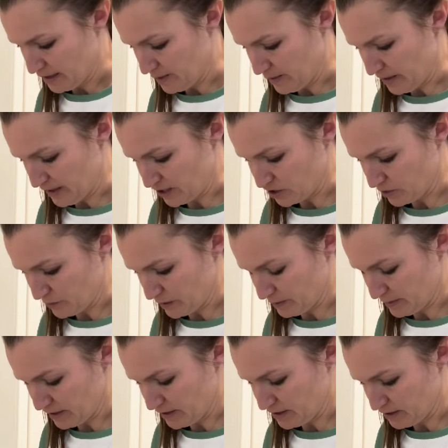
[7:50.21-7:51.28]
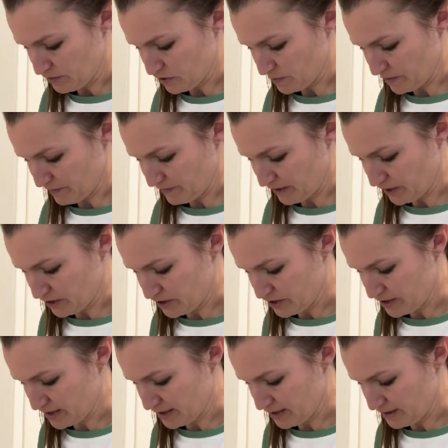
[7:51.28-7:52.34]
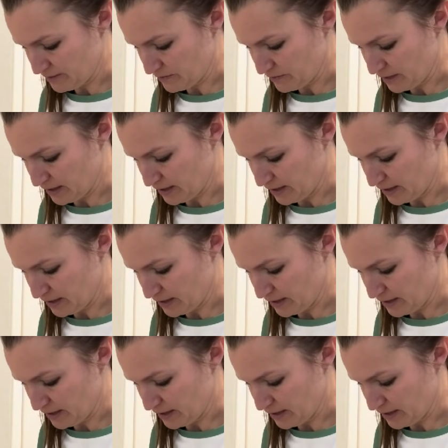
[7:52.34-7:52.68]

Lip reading: I'm going to actually probably need to use my fingers to get it